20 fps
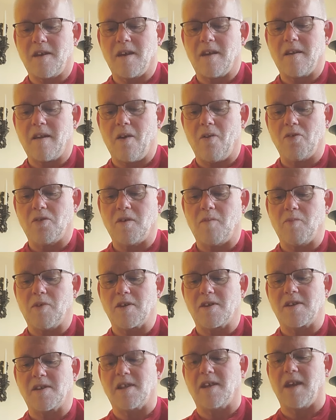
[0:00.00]
he tells them
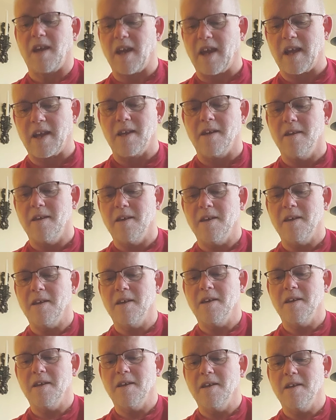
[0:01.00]
to sing,
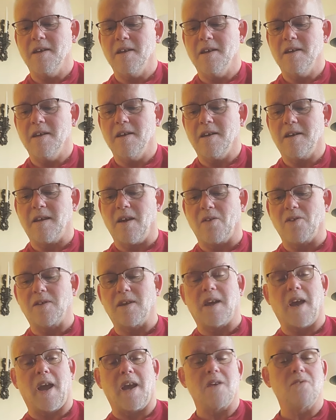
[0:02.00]
tells
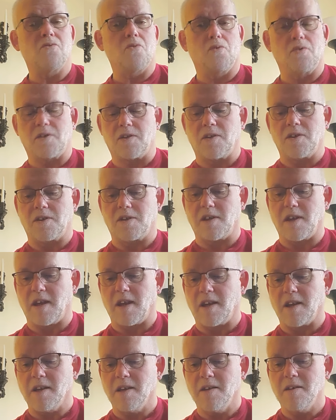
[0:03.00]
the angels to
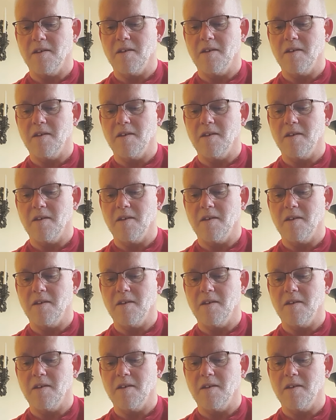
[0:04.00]
sing.